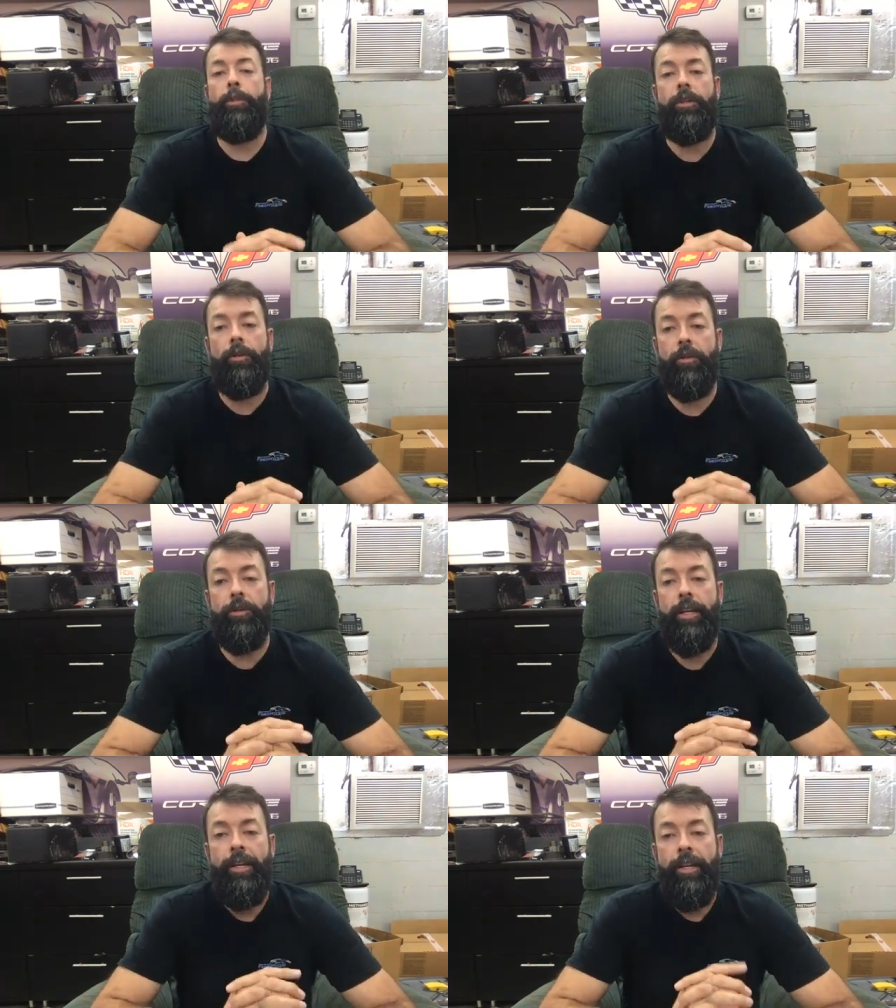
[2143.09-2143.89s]
HP
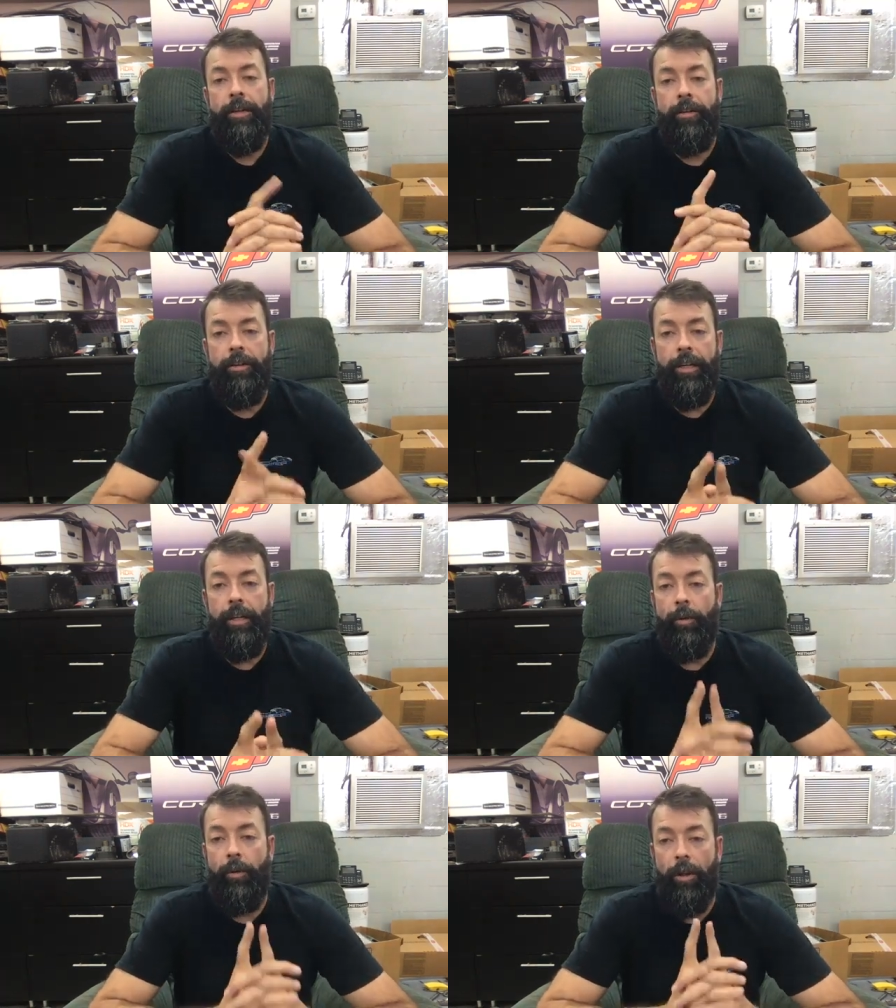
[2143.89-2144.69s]
tuners,
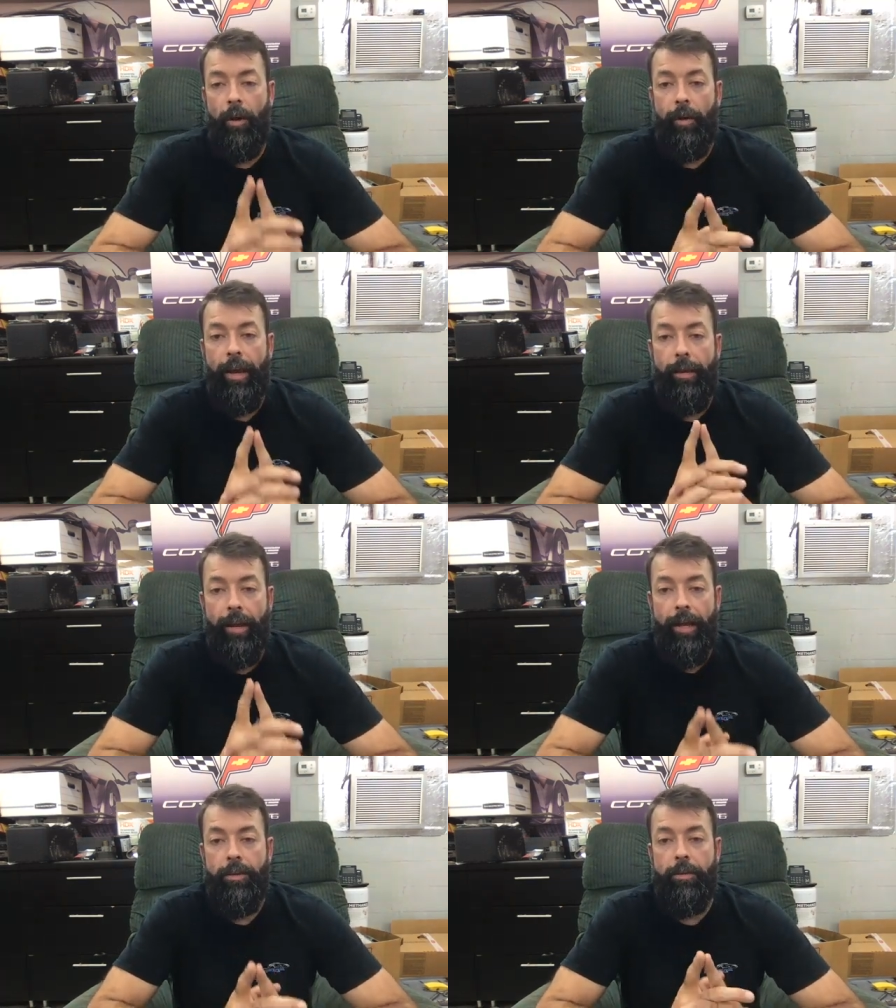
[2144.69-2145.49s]
dealing with
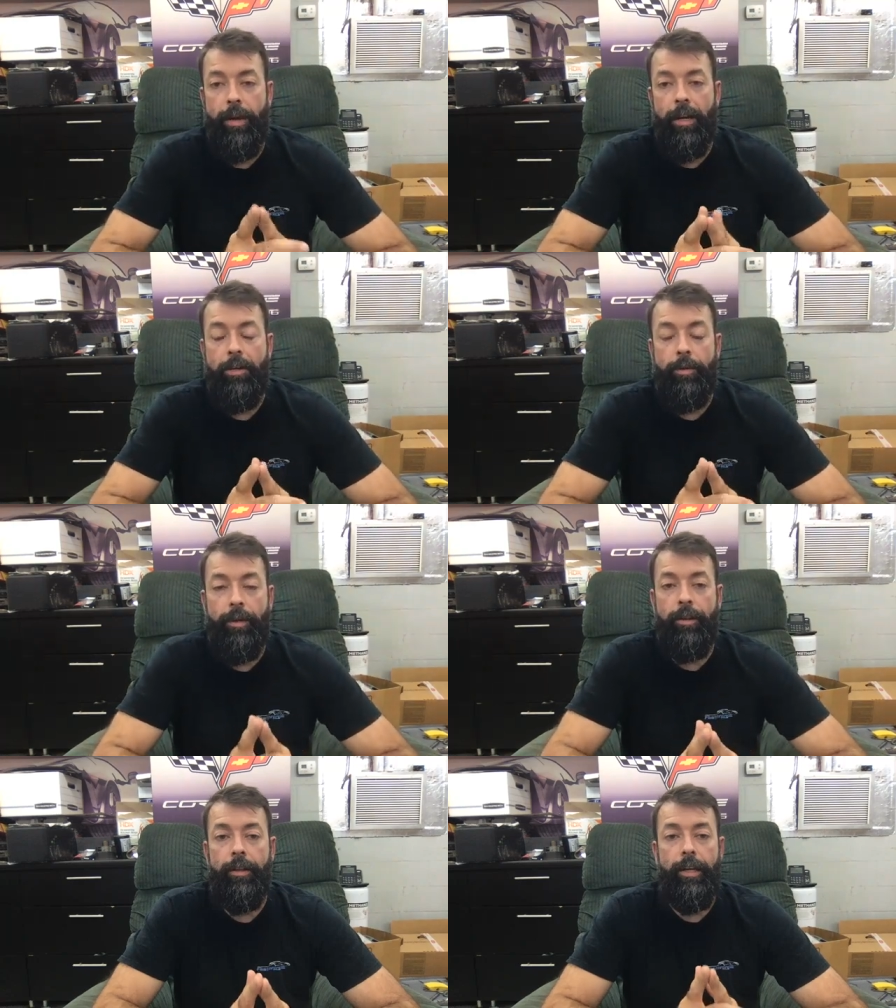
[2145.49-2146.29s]
OEM engine
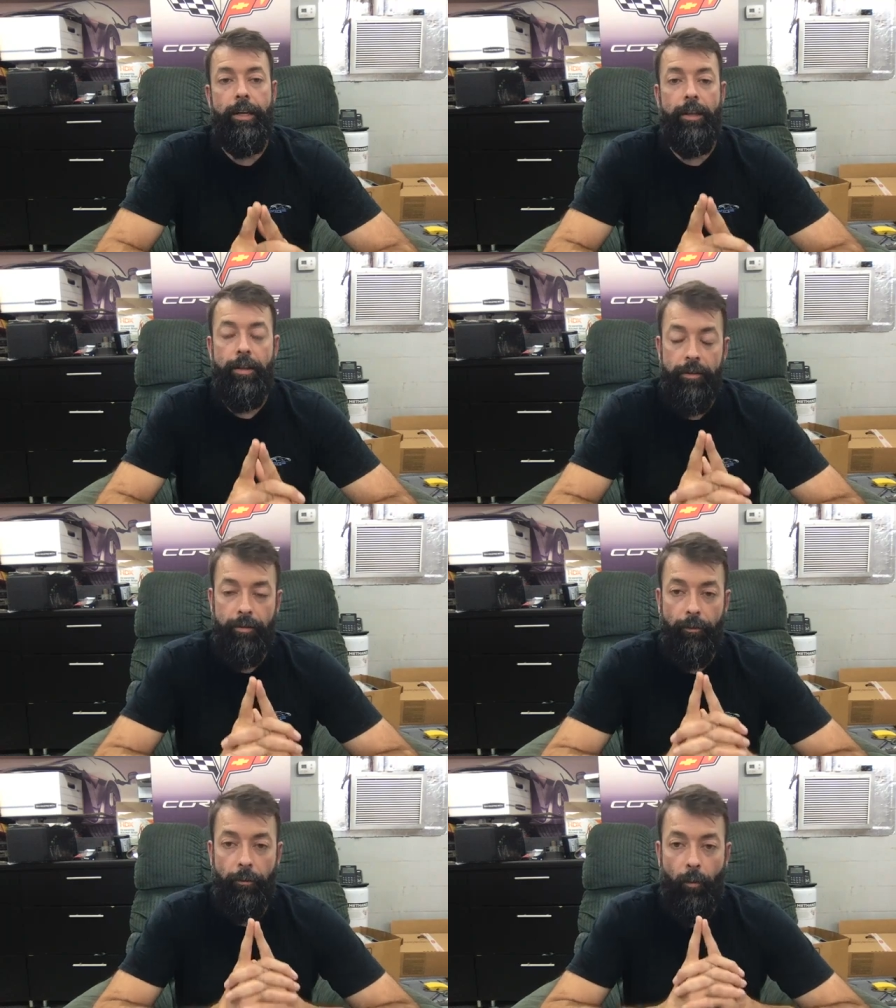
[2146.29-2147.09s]
management
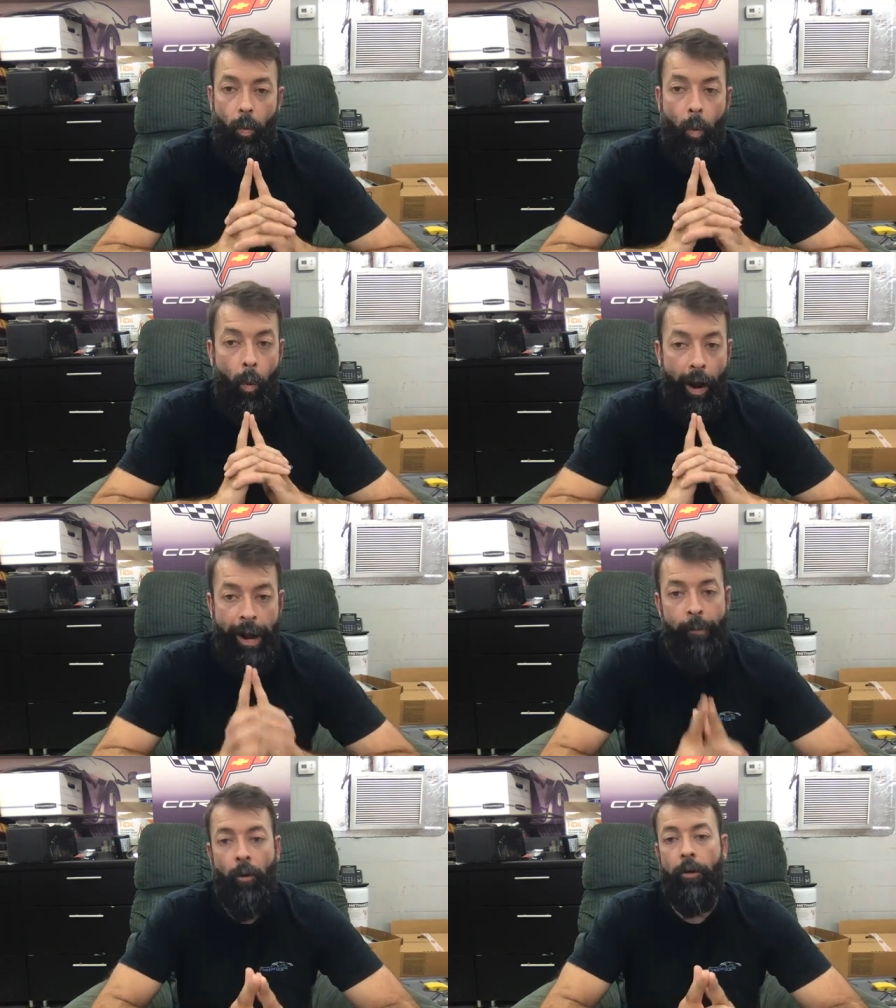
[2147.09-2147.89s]
is
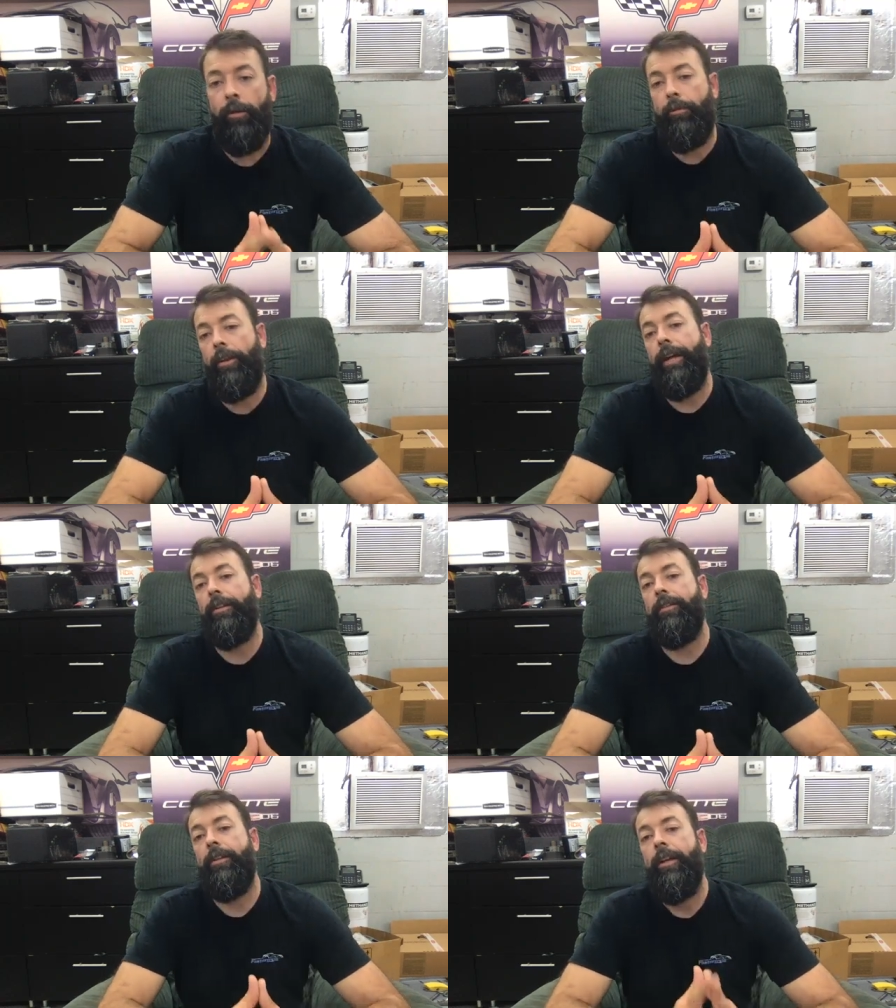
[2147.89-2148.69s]
way more
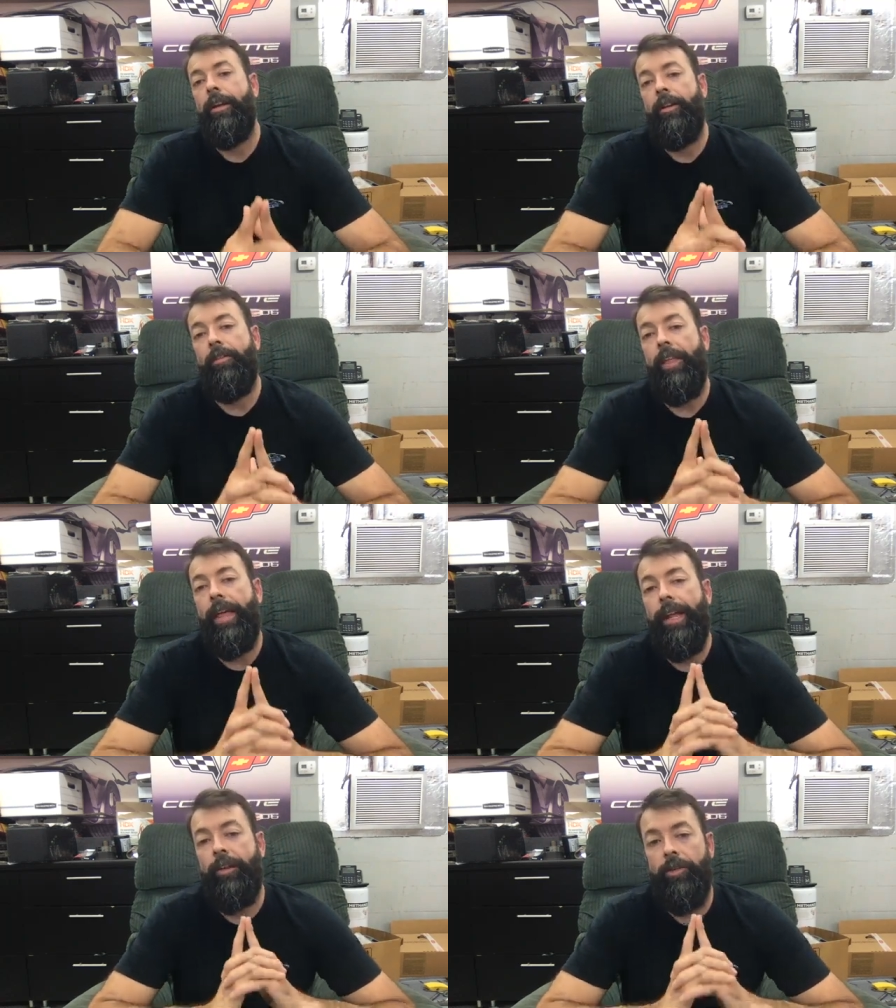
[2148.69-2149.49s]
complex
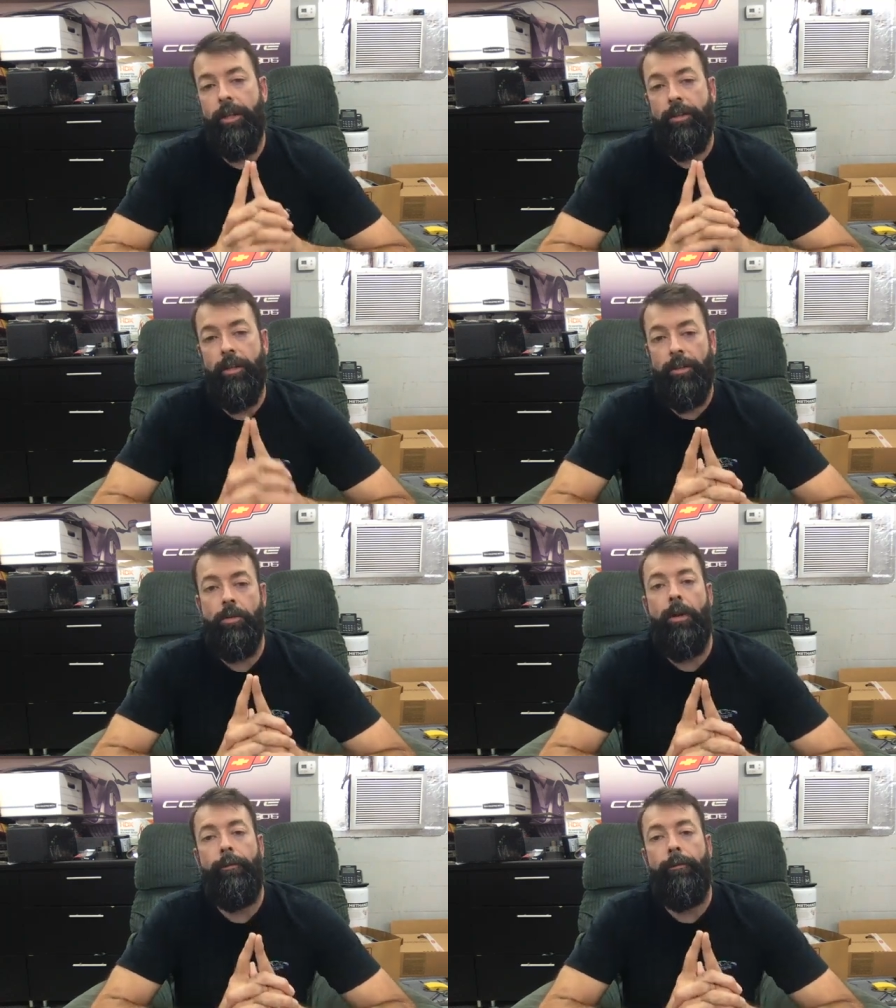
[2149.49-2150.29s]
than just the
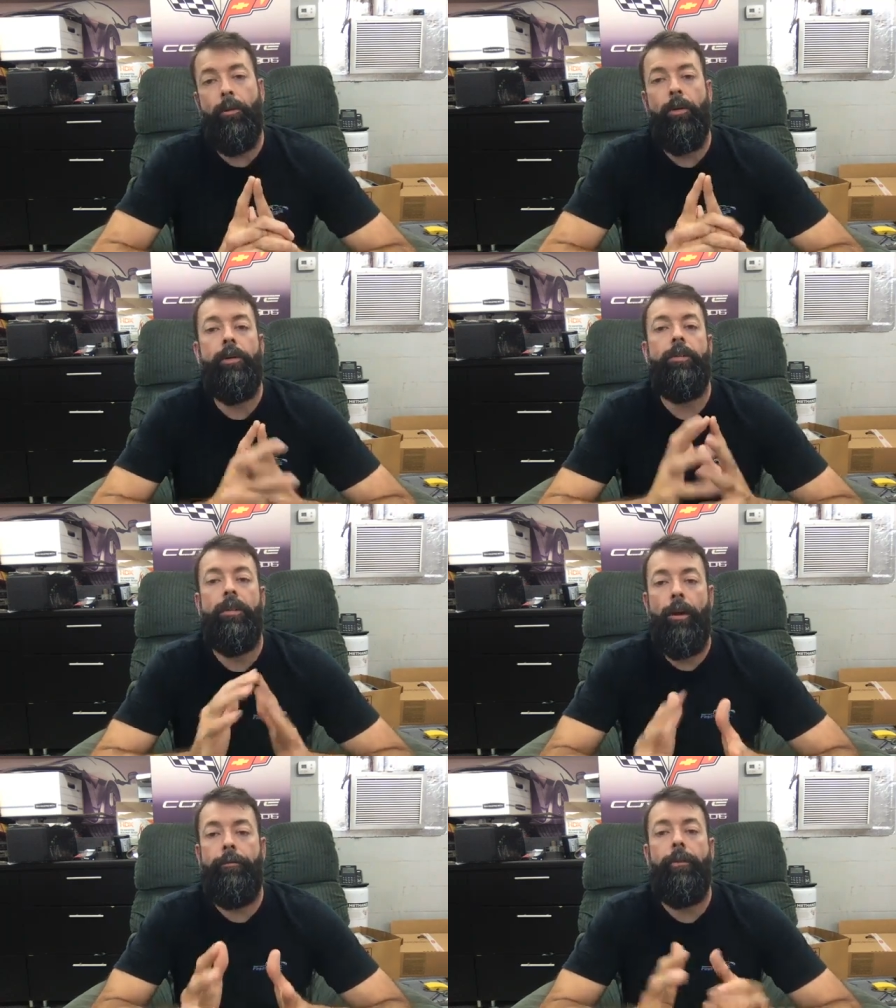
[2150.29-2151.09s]
straightforward
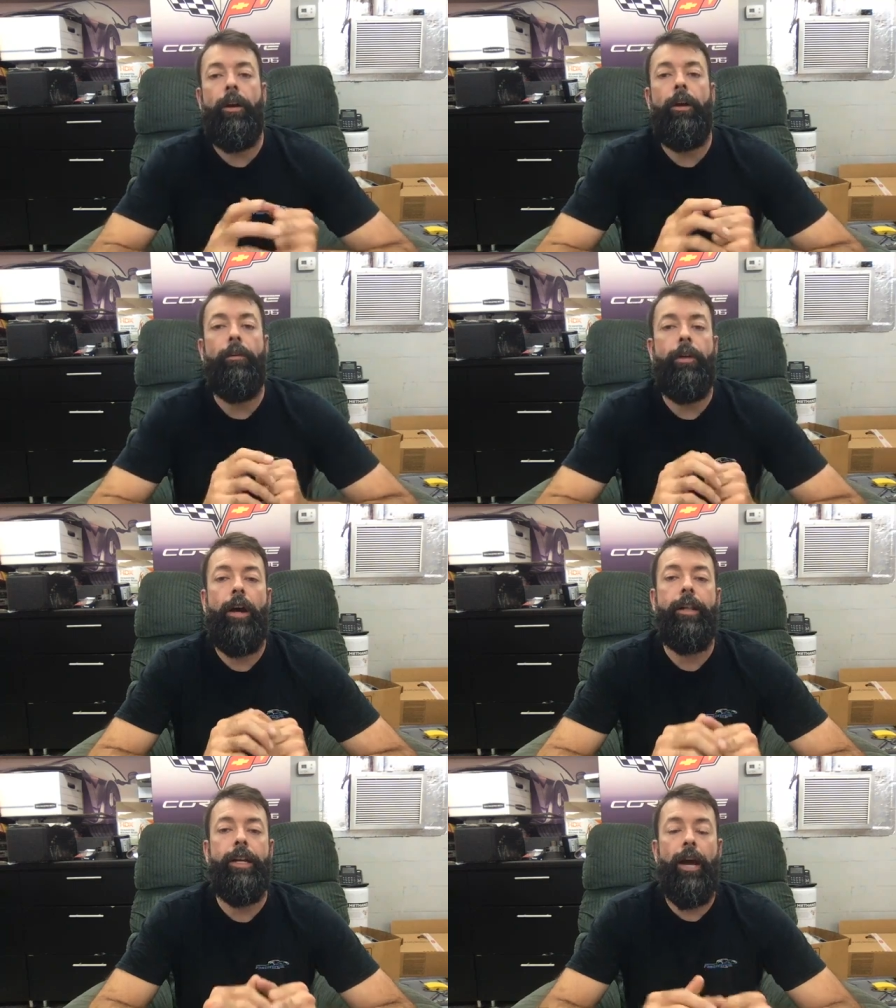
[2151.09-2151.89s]
stuff of Holly.